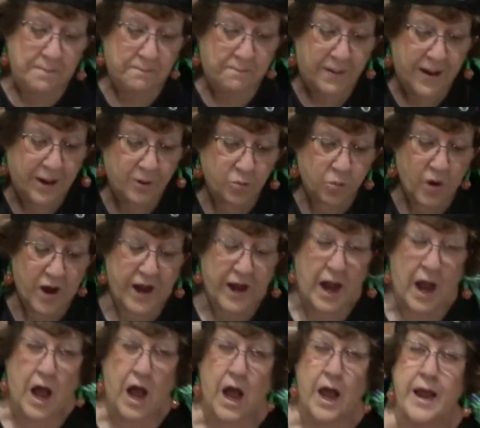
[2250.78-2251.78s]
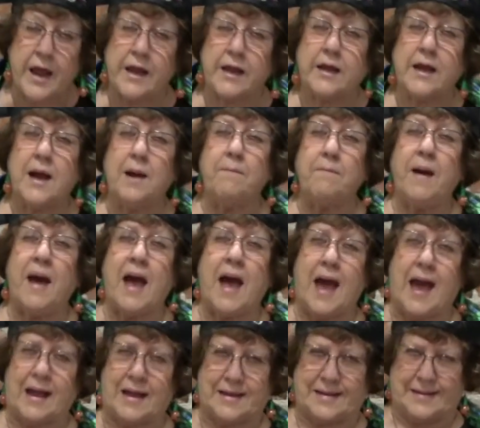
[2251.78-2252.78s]
But when I come
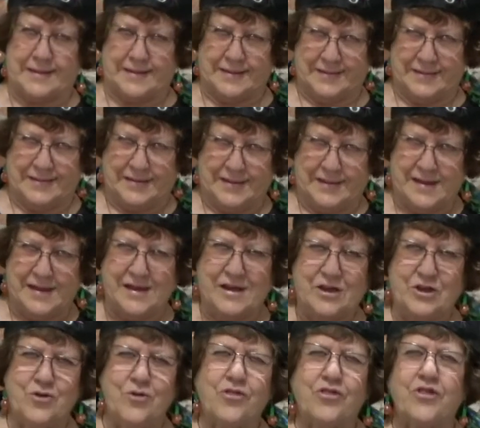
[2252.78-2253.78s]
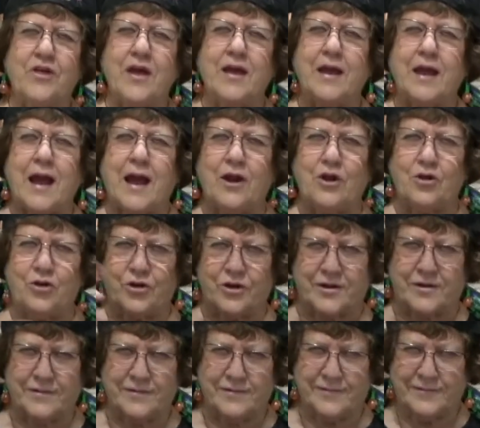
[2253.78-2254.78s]
back, you think I
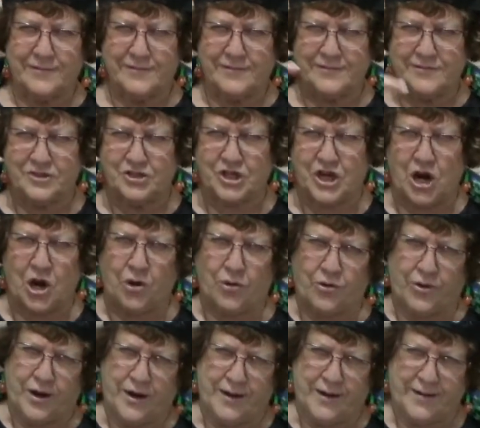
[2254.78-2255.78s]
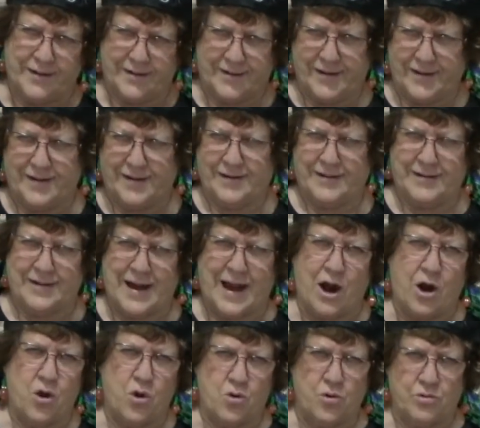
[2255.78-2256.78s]
look scary
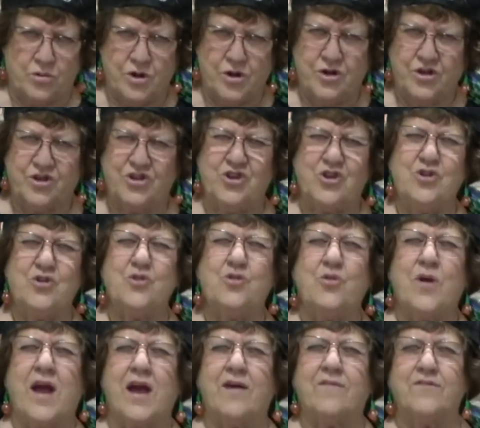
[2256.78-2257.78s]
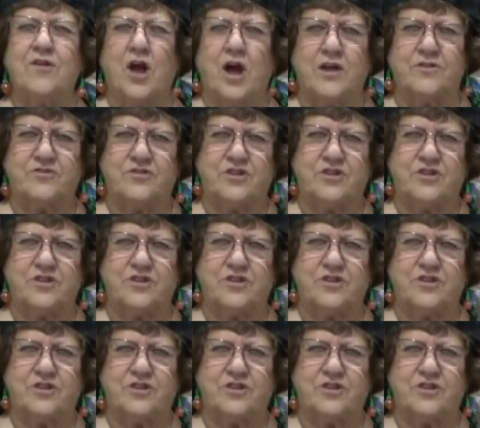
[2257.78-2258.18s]
now? You have not